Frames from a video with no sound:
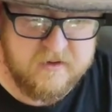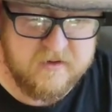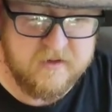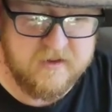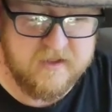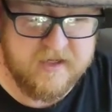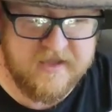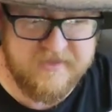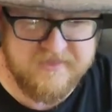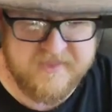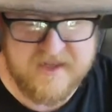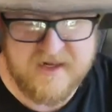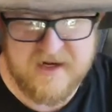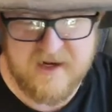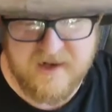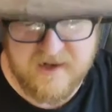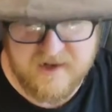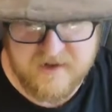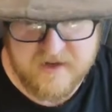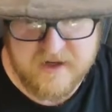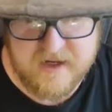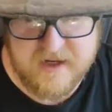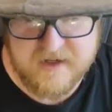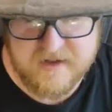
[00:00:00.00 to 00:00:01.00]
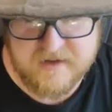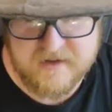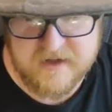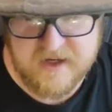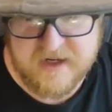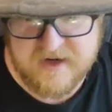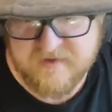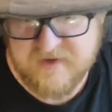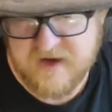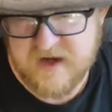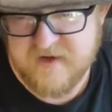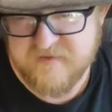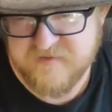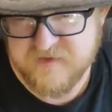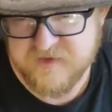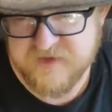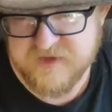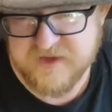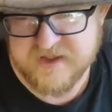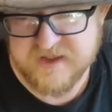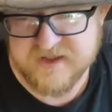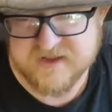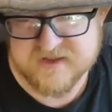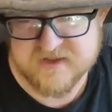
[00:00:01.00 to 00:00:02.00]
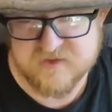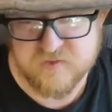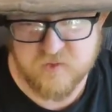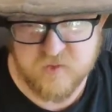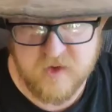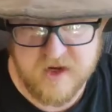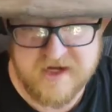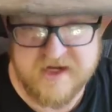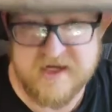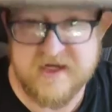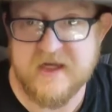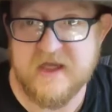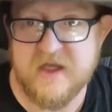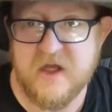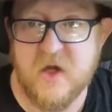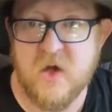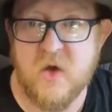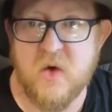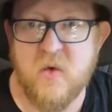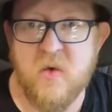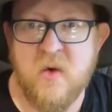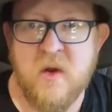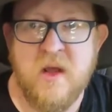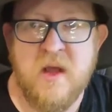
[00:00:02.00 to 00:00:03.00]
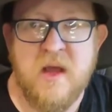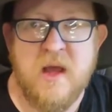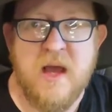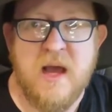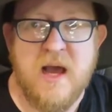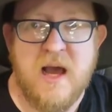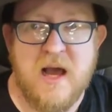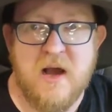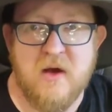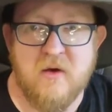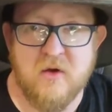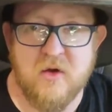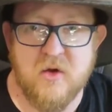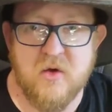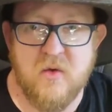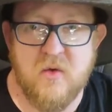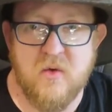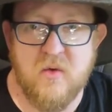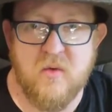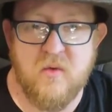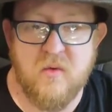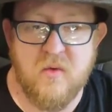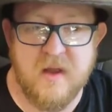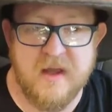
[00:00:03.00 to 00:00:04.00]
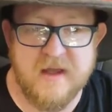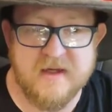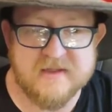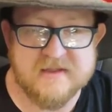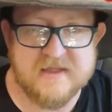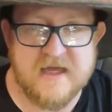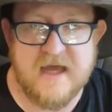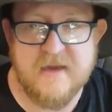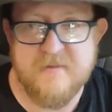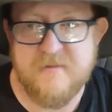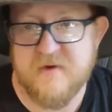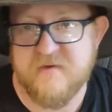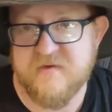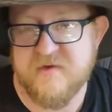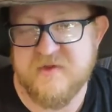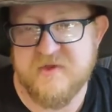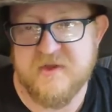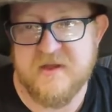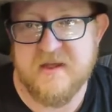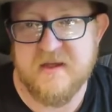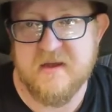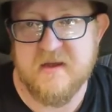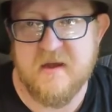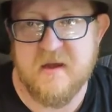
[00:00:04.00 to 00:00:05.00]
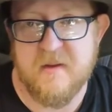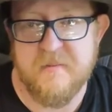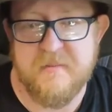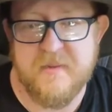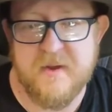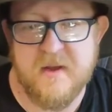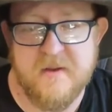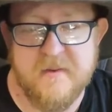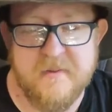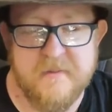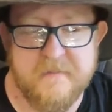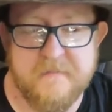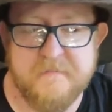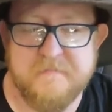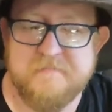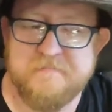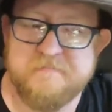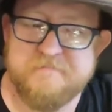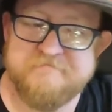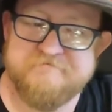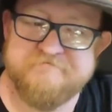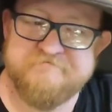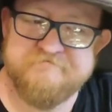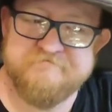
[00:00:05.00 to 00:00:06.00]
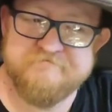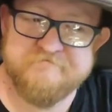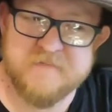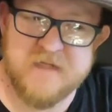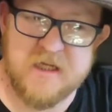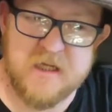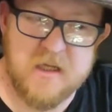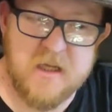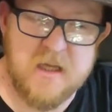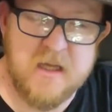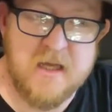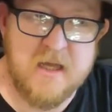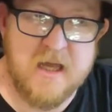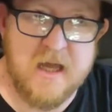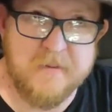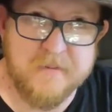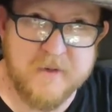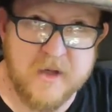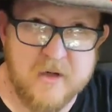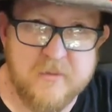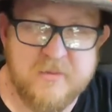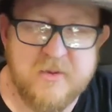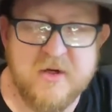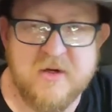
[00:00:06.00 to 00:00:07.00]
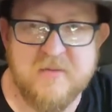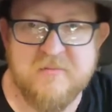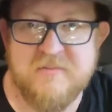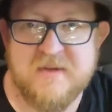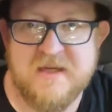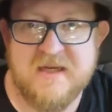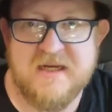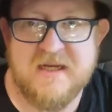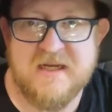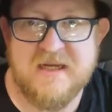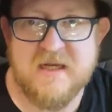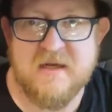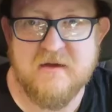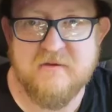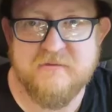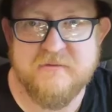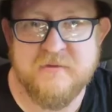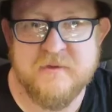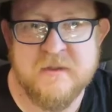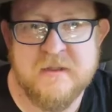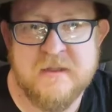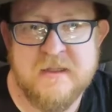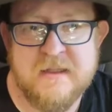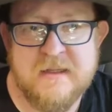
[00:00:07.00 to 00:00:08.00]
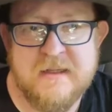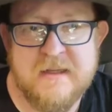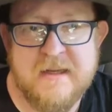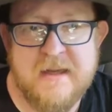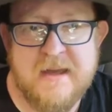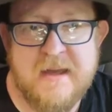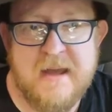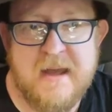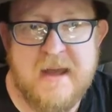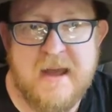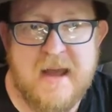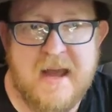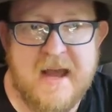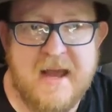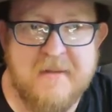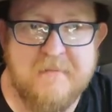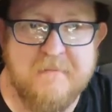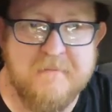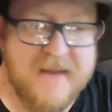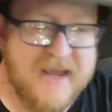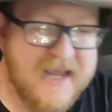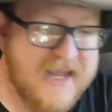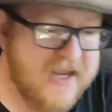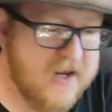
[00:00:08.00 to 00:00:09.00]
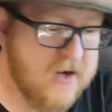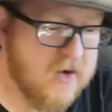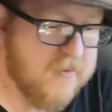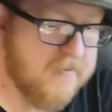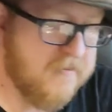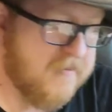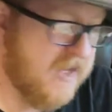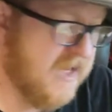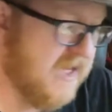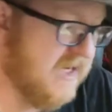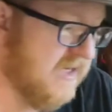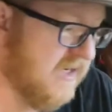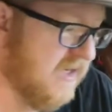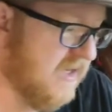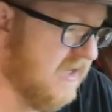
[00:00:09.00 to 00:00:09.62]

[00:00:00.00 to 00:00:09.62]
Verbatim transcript: and they will, and everything's ready to go, I'll go and type everything up. I'm going to put it in PDF. I may or may